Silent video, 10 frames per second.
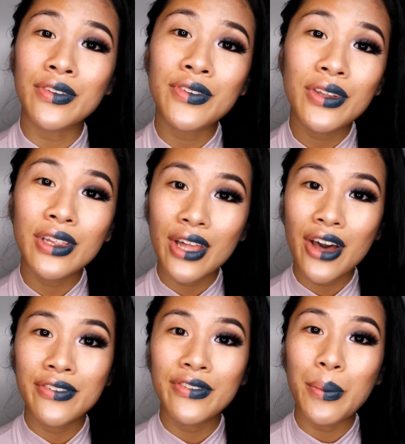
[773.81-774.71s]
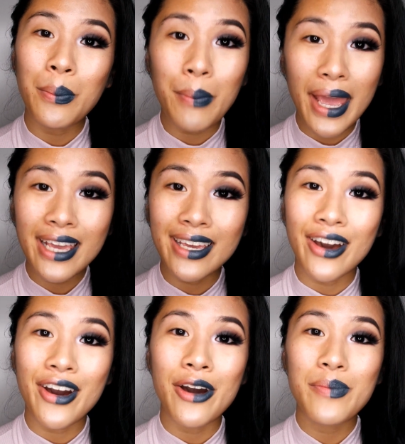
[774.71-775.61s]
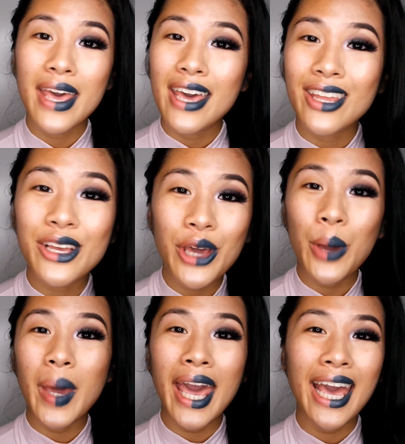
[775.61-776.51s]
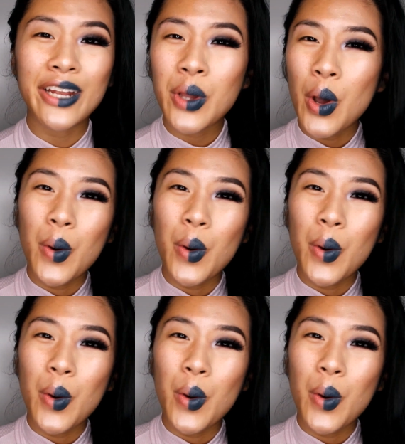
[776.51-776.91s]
If you love makeup, then go ahead.